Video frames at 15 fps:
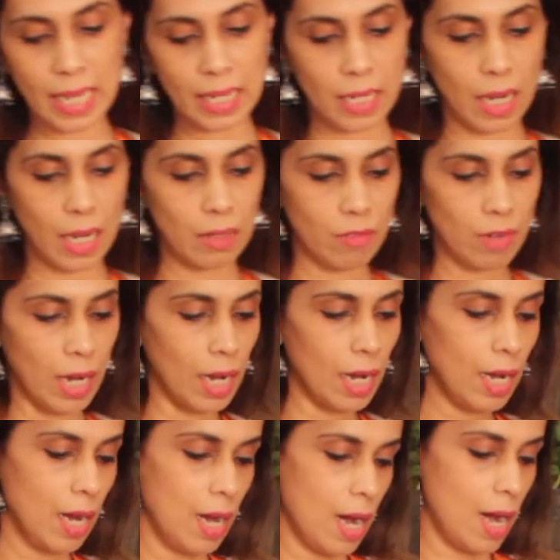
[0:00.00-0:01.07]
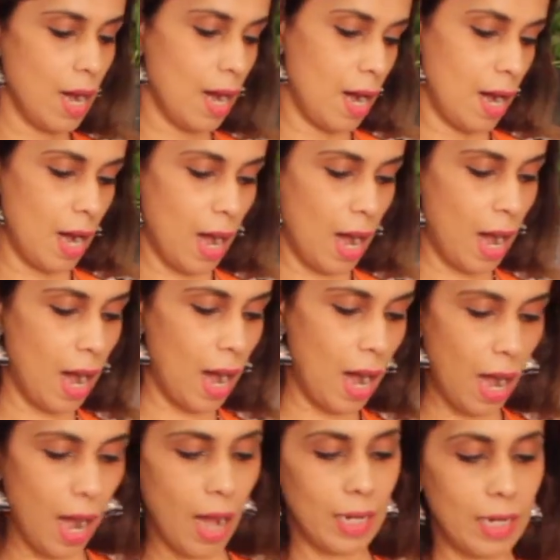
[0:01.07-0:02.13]
and halwa
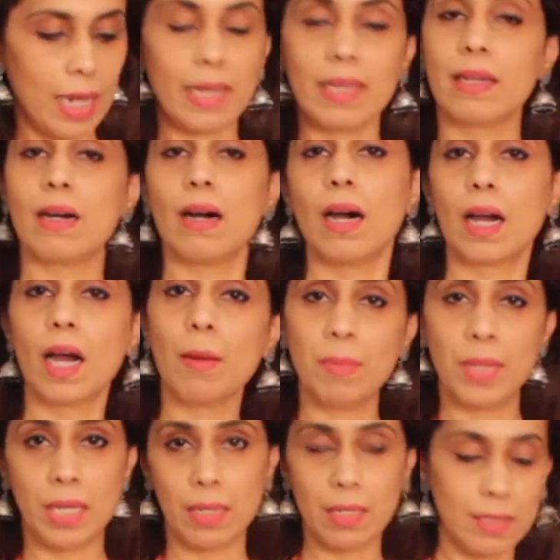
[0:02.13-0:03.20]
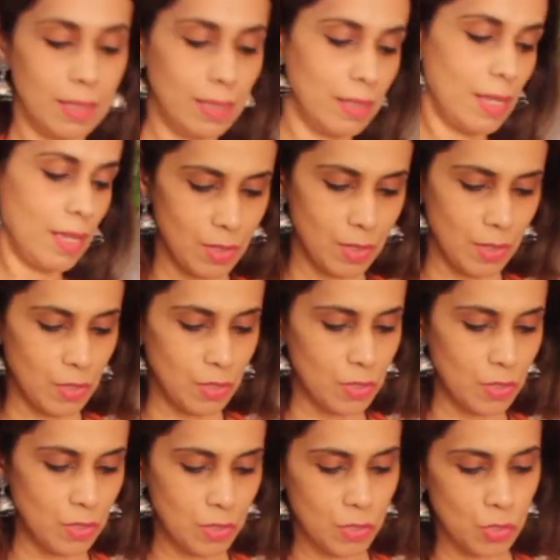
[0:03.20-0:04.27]
are like a couple.
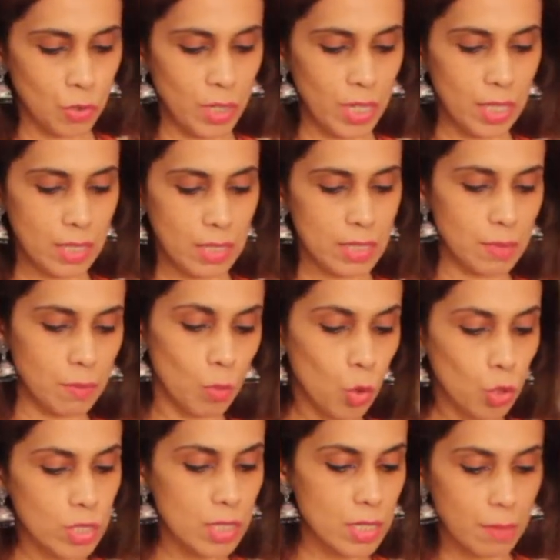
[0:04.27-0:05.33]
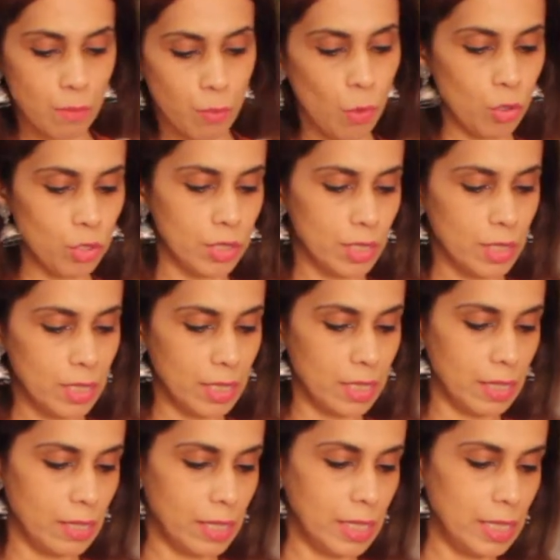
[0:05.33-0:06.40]
So ghee is the most important
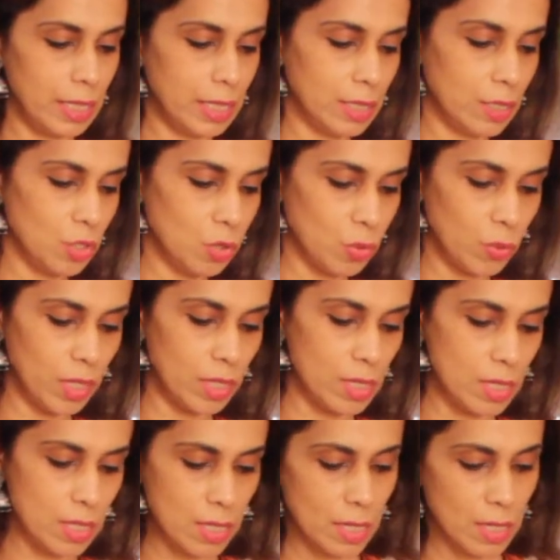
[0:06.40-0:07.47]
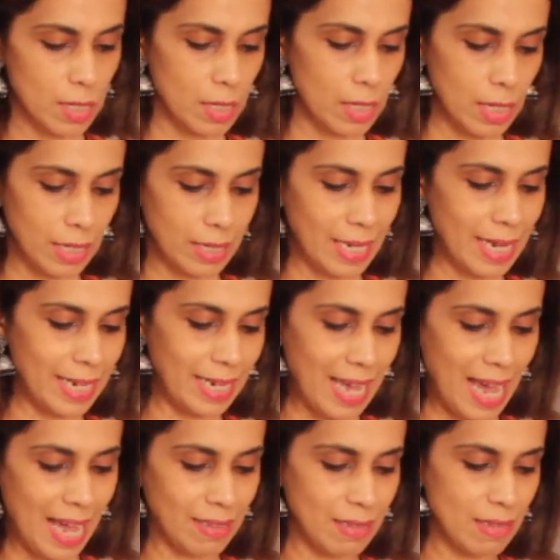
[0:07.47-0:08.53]
ingredient towards it
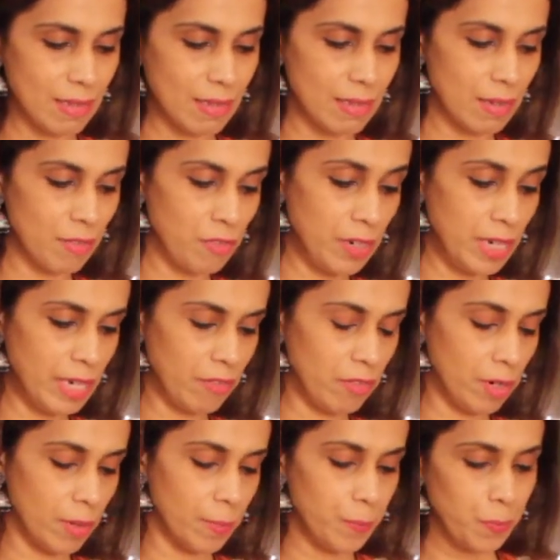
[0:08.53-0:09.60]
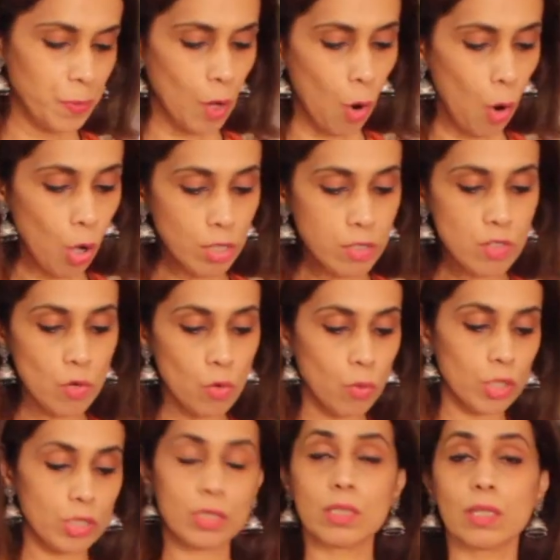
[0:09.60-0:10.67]
enhances the flavor. Also,
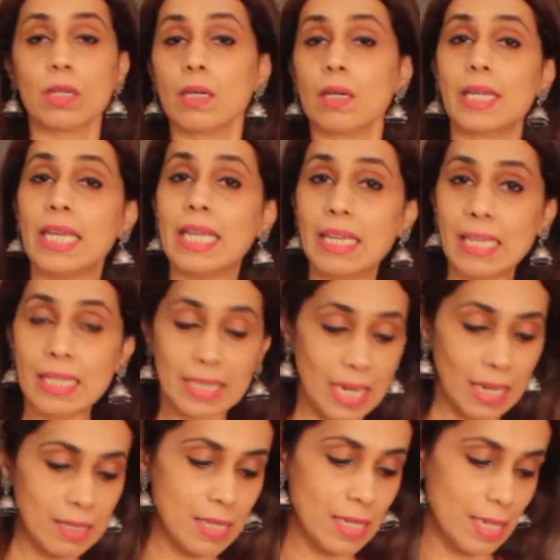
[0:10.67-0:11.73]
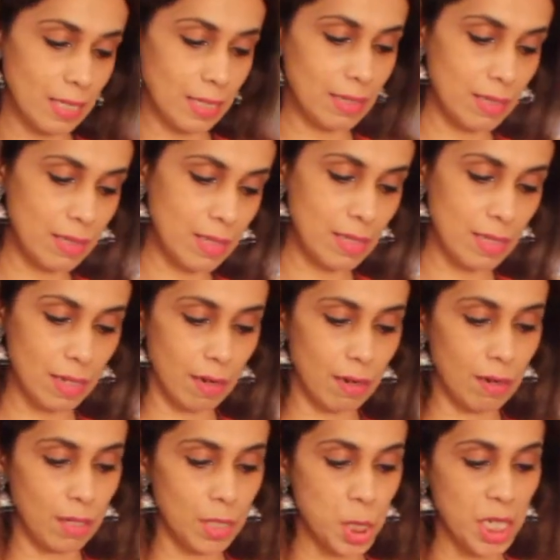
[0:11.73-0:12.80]
what ghee does in this
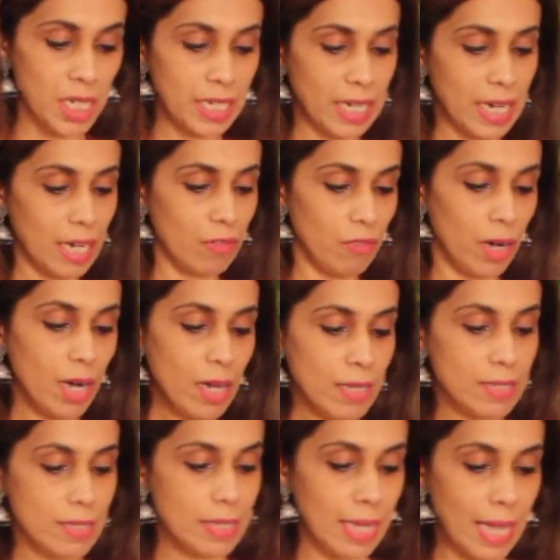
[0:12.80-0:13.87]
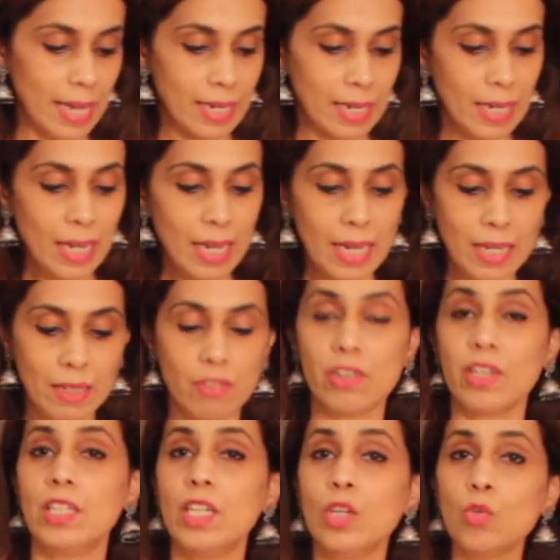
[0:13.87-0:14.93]
chili halwa is like it
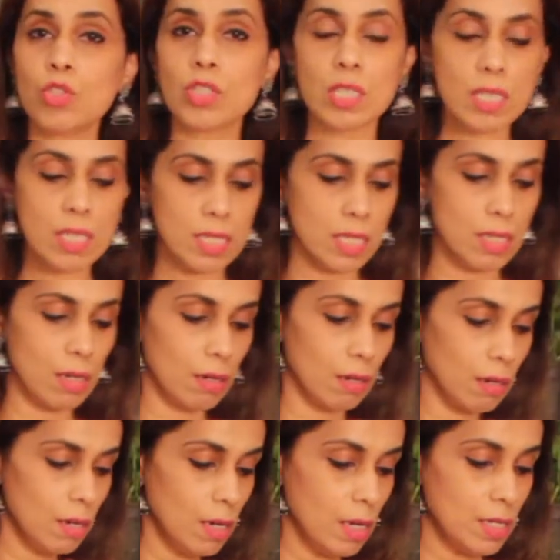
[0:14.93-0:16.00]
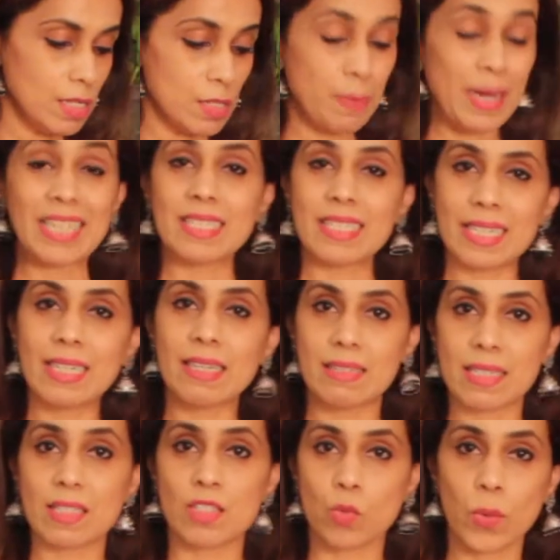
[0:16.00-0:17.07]
reduces the
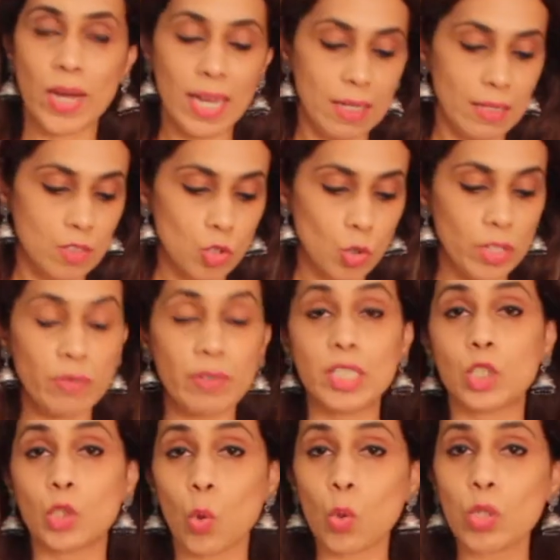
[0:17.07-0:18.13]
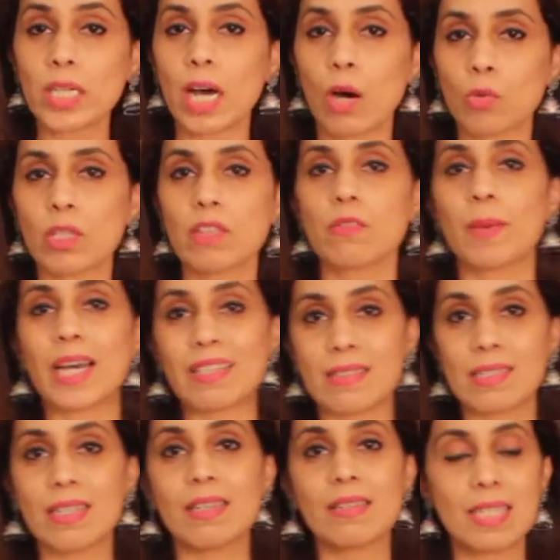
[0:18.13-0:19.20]
spiciness as well. So it will tone down the
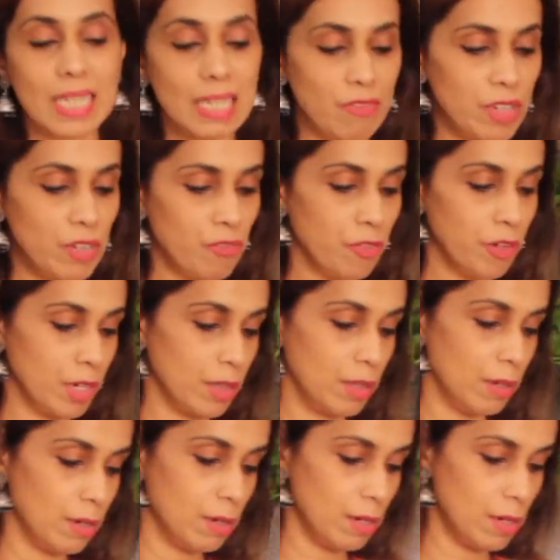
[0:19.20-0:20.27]
spiciness even further